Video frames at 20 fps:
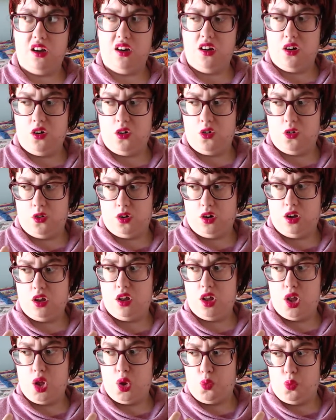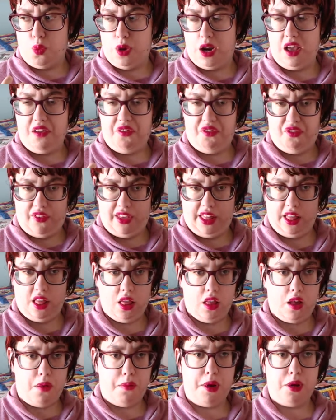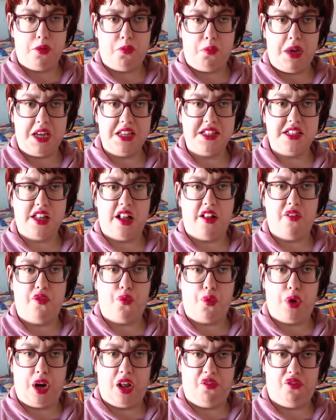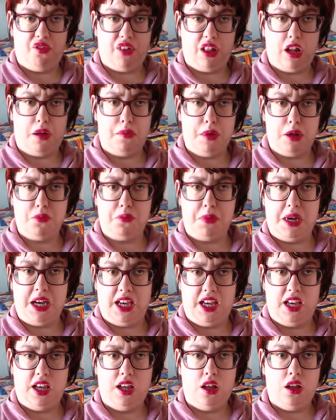on what I feel about myself, what I feel about my